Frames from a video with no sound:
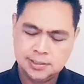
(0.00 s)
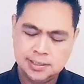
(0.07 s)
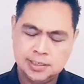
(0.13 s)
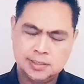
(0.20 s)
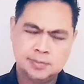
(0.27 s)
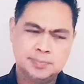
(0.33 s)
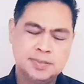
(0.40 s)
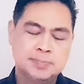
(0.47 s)

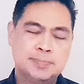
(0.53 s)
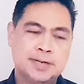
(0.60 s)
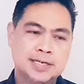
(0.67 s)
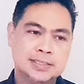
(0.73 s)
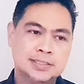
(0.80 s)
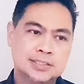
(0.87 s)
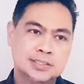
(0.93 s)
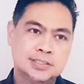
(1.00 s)
NLP
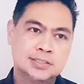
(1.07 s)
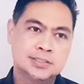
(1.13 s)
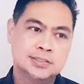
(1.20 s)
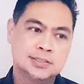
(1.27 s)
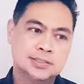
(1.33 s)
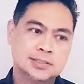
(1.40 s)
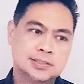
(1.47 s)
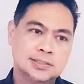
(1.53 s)

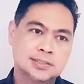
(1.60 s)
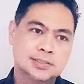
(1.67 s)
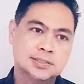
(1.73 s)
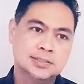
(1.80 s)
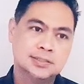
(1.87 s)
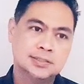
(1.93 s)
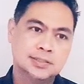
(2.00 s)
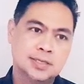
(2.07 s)

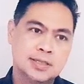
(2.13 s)
practitioners,